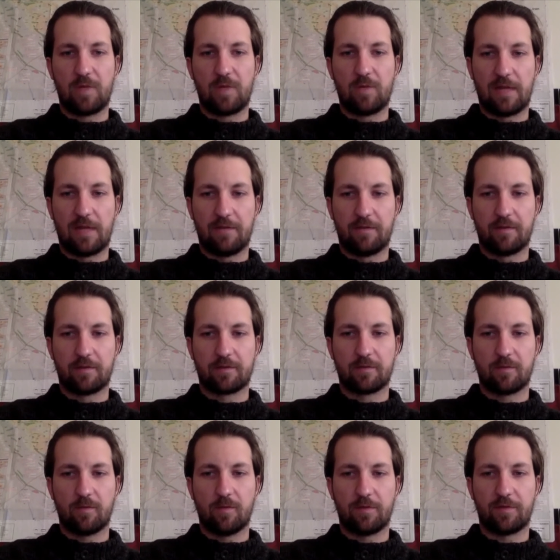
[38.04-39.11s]
we went
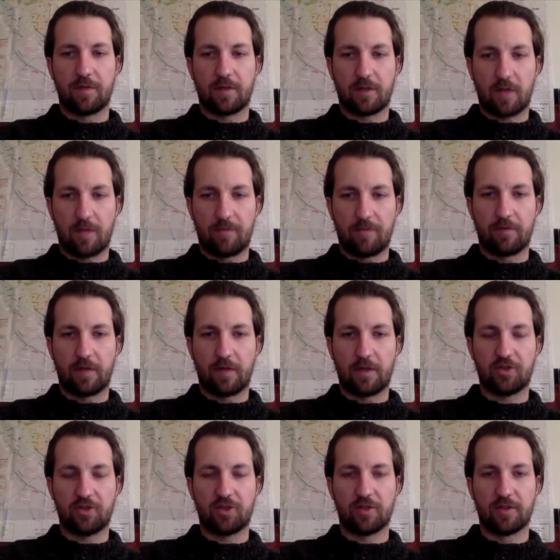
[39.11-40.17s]
with a couple of
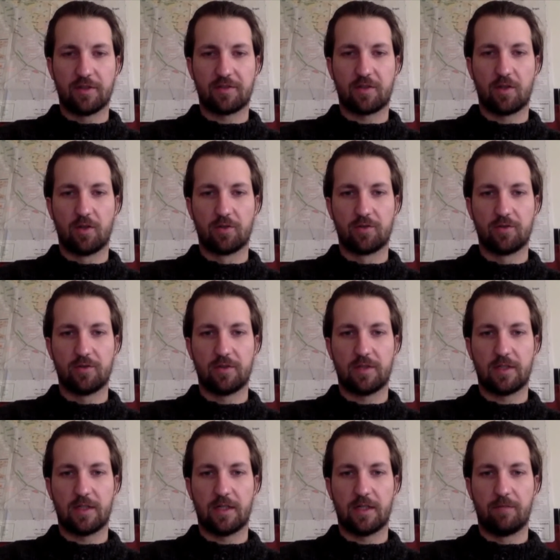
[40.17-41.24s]
other journalists close to
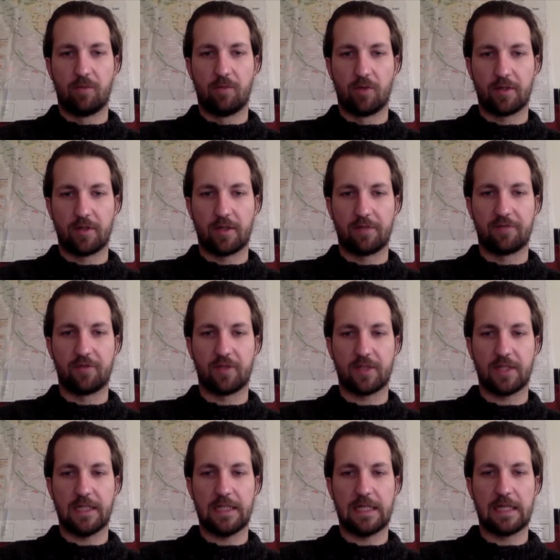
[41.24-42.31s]
the border of
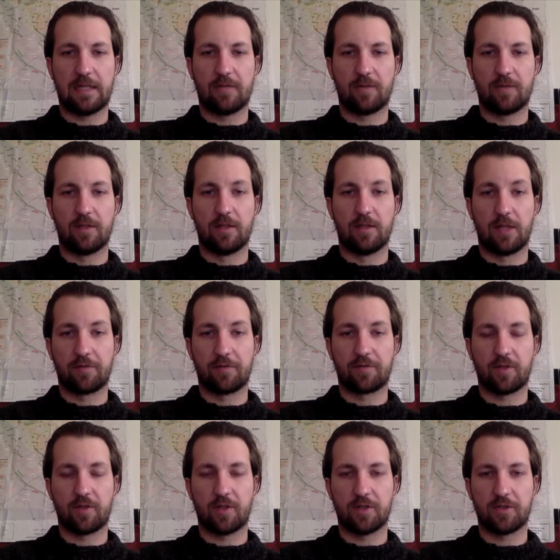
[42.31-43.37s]
Turkey, and there were a lot
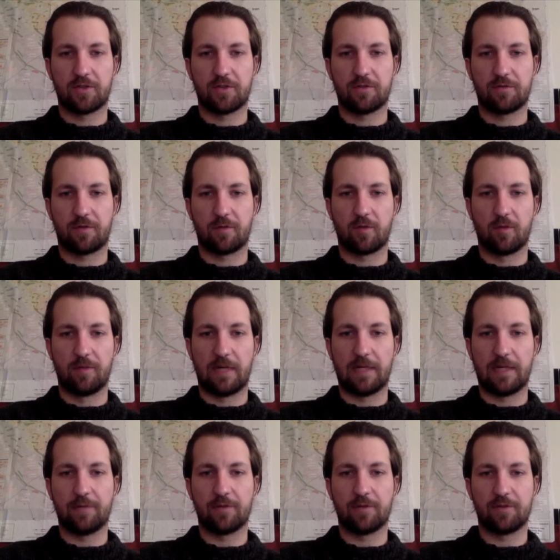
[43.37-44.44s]
of Kurds from
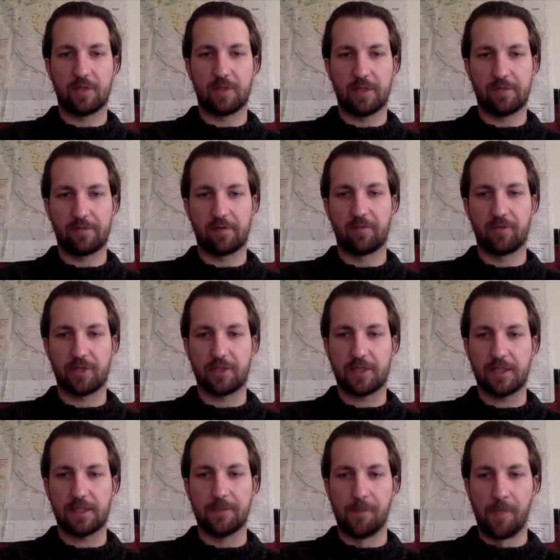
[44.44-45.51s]
Kobani returning from
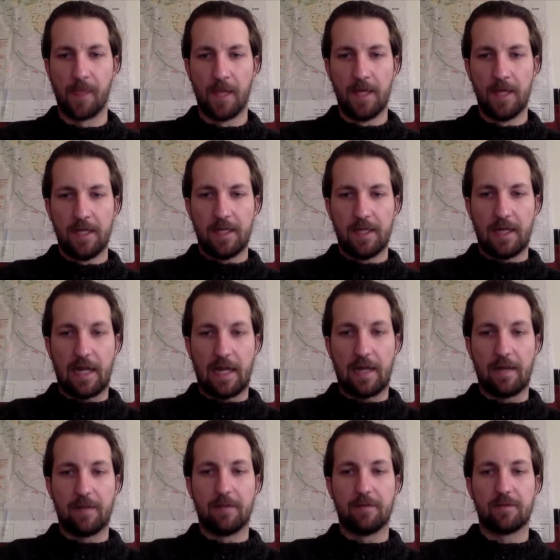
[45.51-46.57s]
Turkey.
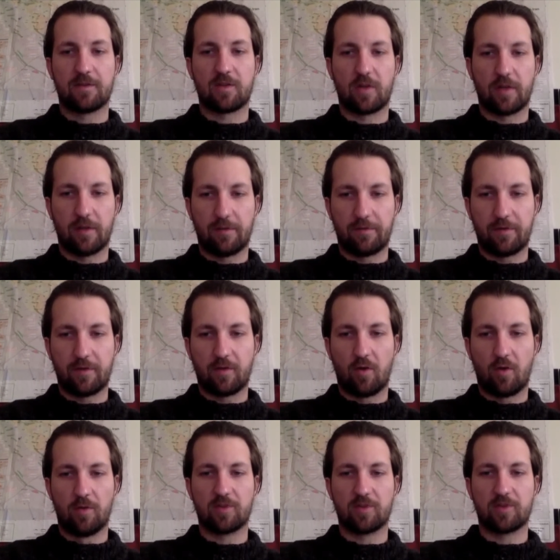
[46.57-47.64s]
And sort of, it
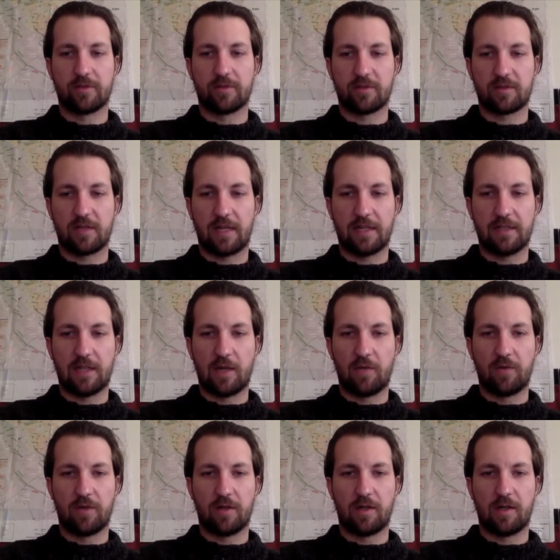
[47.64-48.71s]
almost looks like they
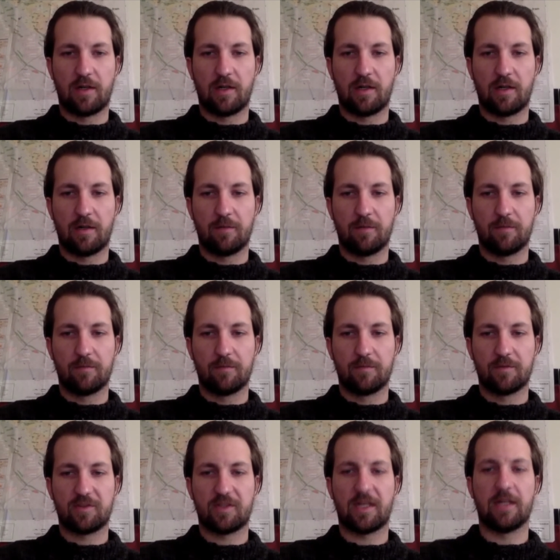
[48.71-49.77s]
were
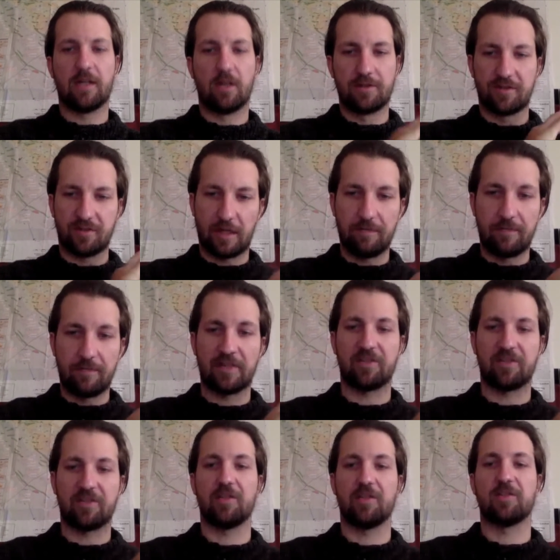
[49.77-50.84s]
saying all the same
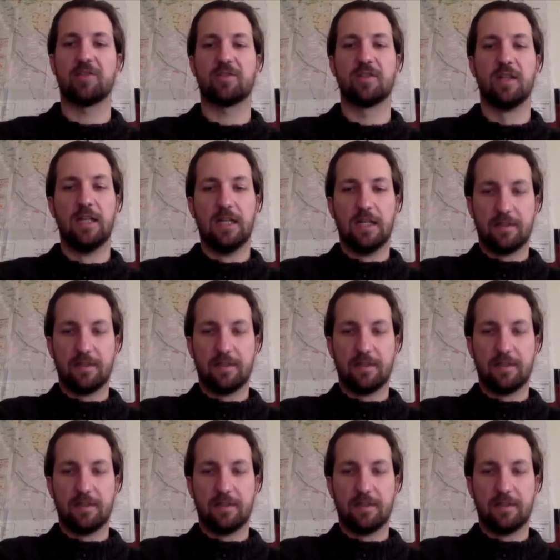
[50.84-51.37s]
message